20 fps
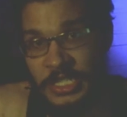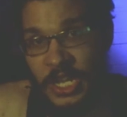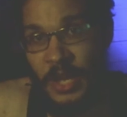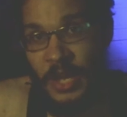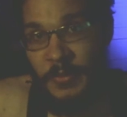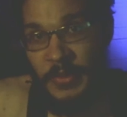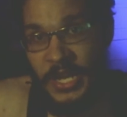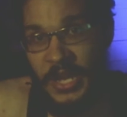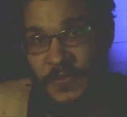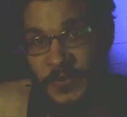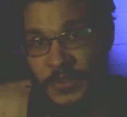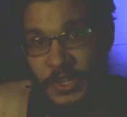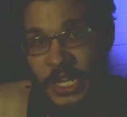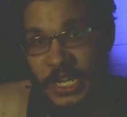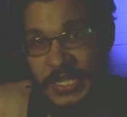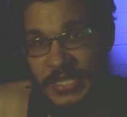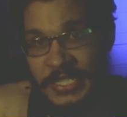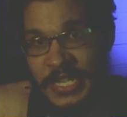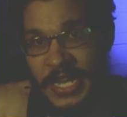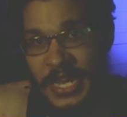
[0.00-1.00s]
company, I feel
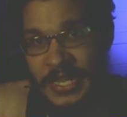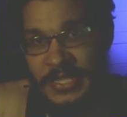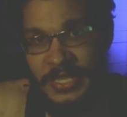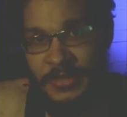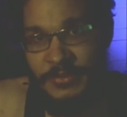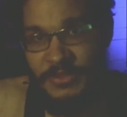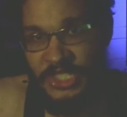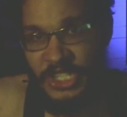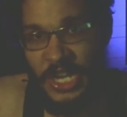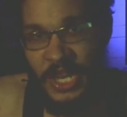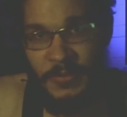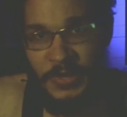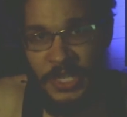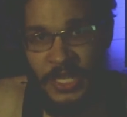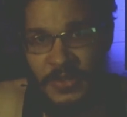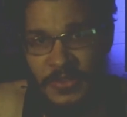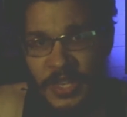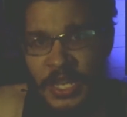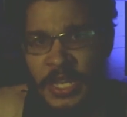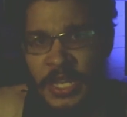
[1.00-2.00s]
like, as tag team
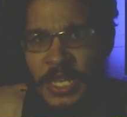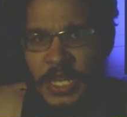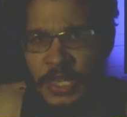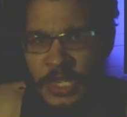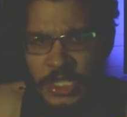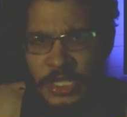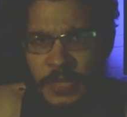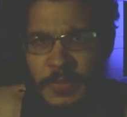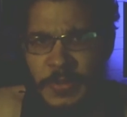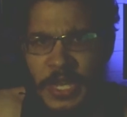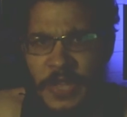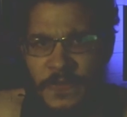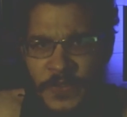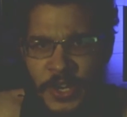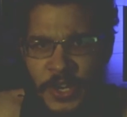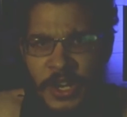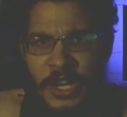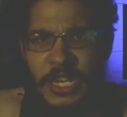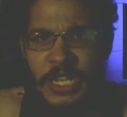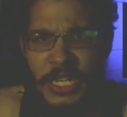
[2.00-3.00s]
champions. This should be a
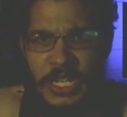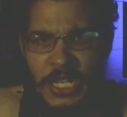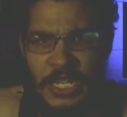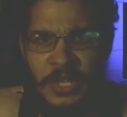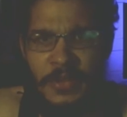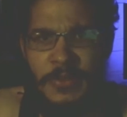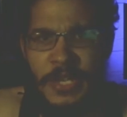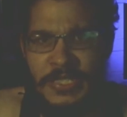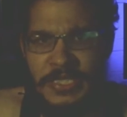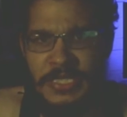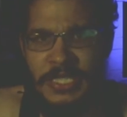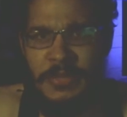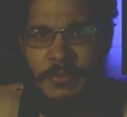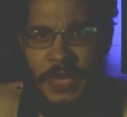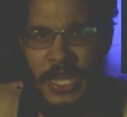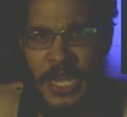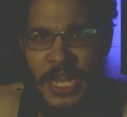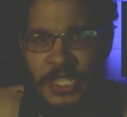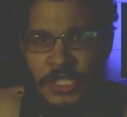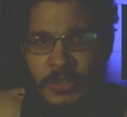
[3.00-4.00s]
very interesting
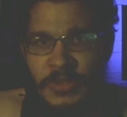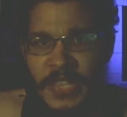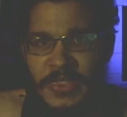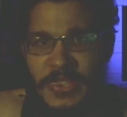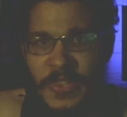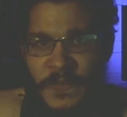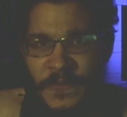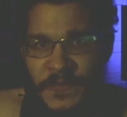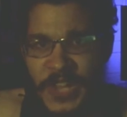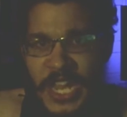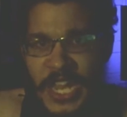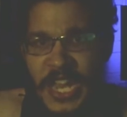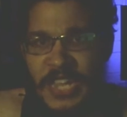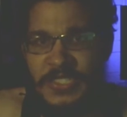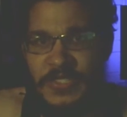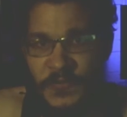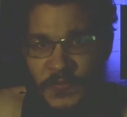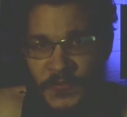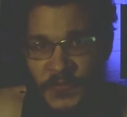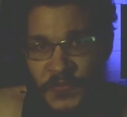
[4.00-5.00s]
match. You got the
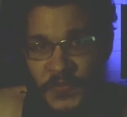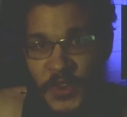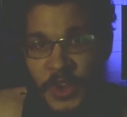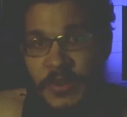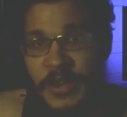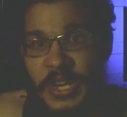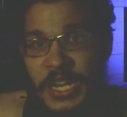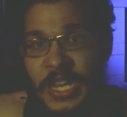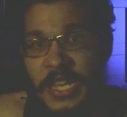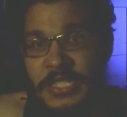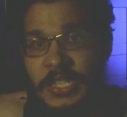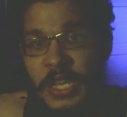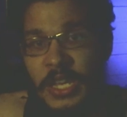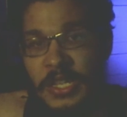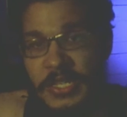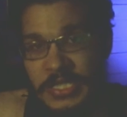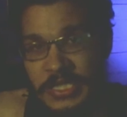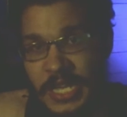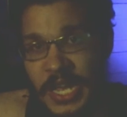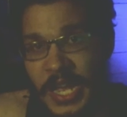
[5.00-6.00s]
Fast Furious
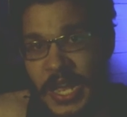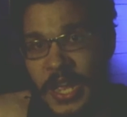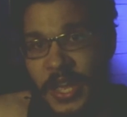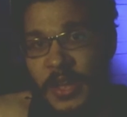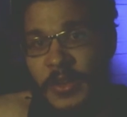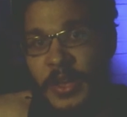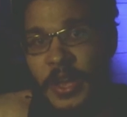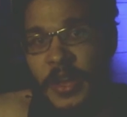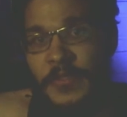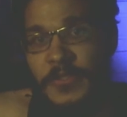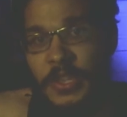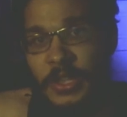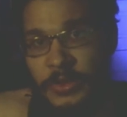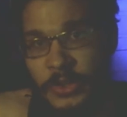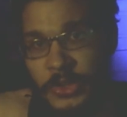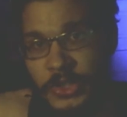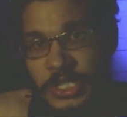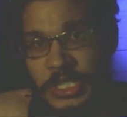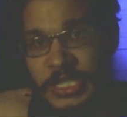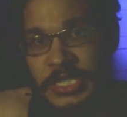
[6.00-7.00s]
style of the
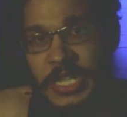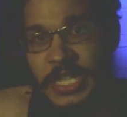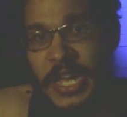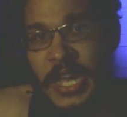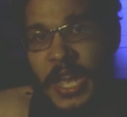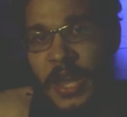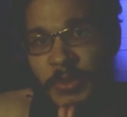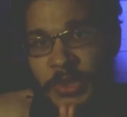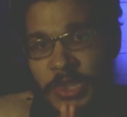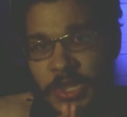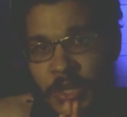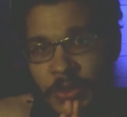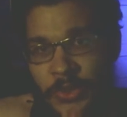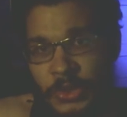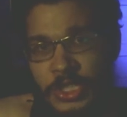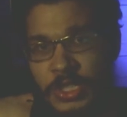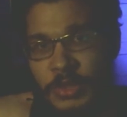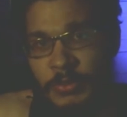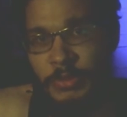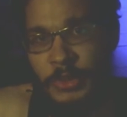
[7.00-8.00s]
Lucha style with the
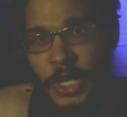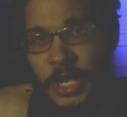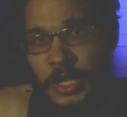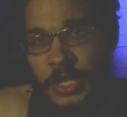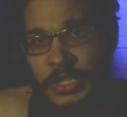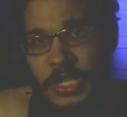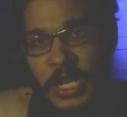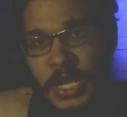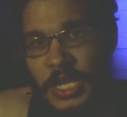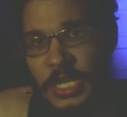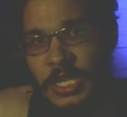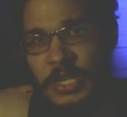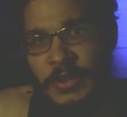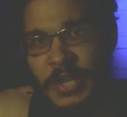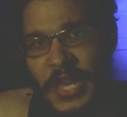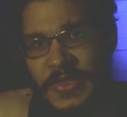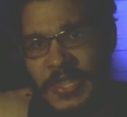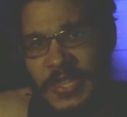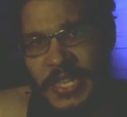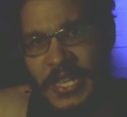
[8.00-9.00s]
Lucha Brothers. You
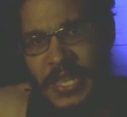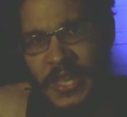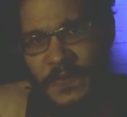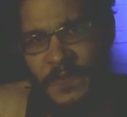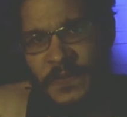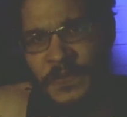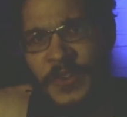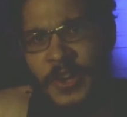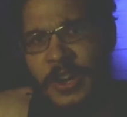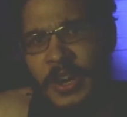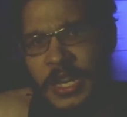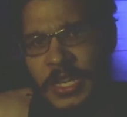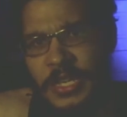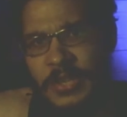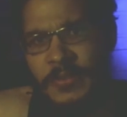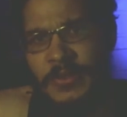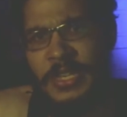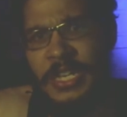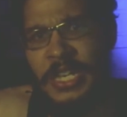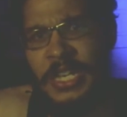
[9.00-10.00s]
got the very
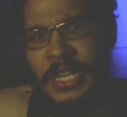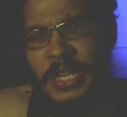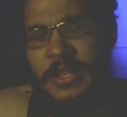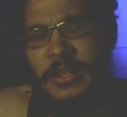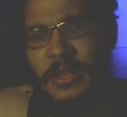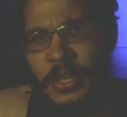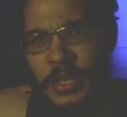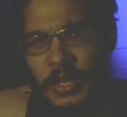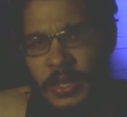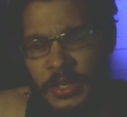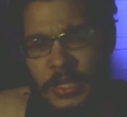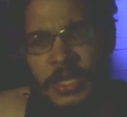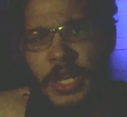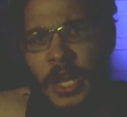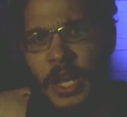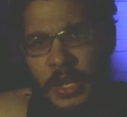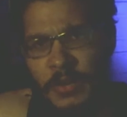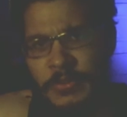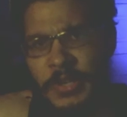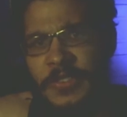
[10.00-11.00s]
unique
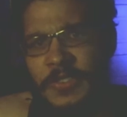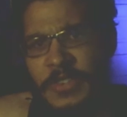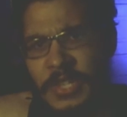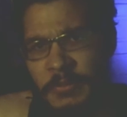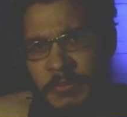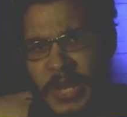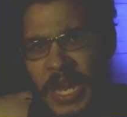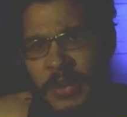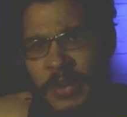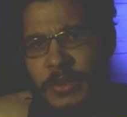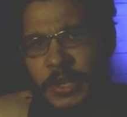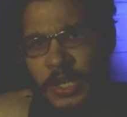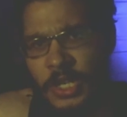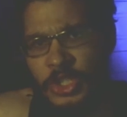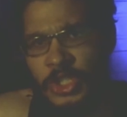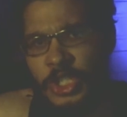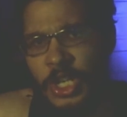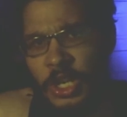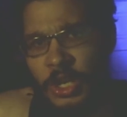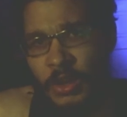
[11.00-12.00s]
young wrestling background
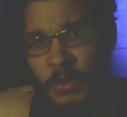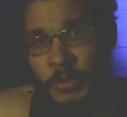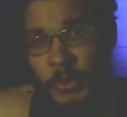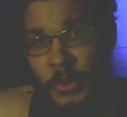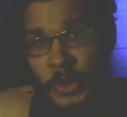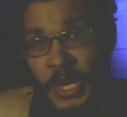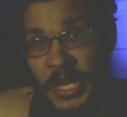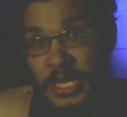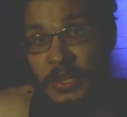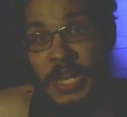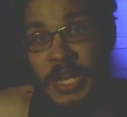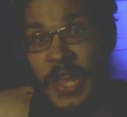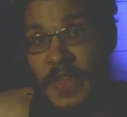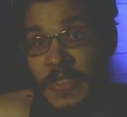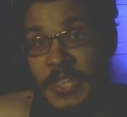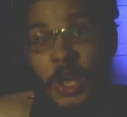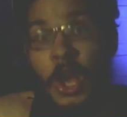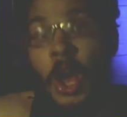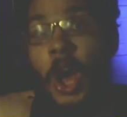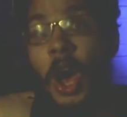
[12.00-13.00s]
in Jungle Boy, and you got
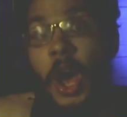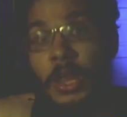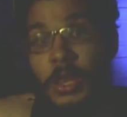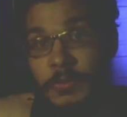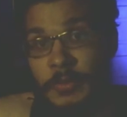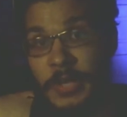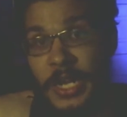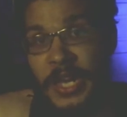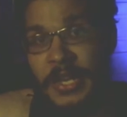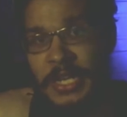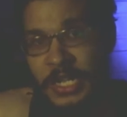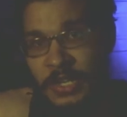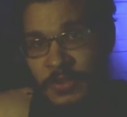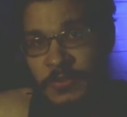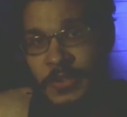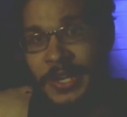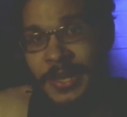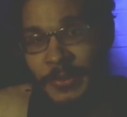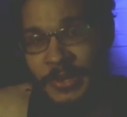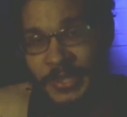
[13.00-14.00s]
the all-around
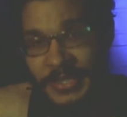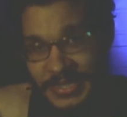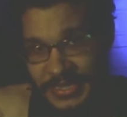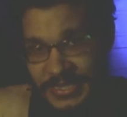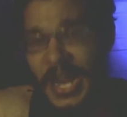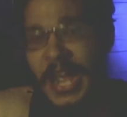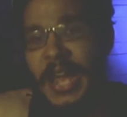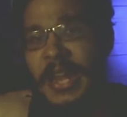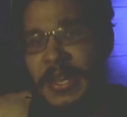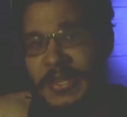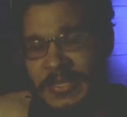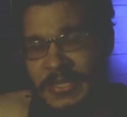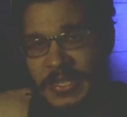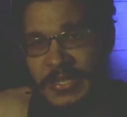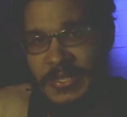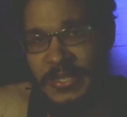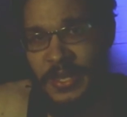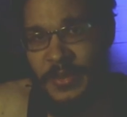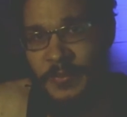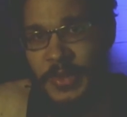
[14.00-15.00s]
incredible
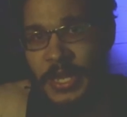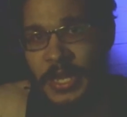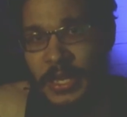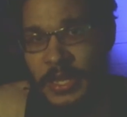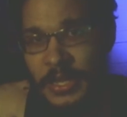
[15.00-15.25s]
dynamism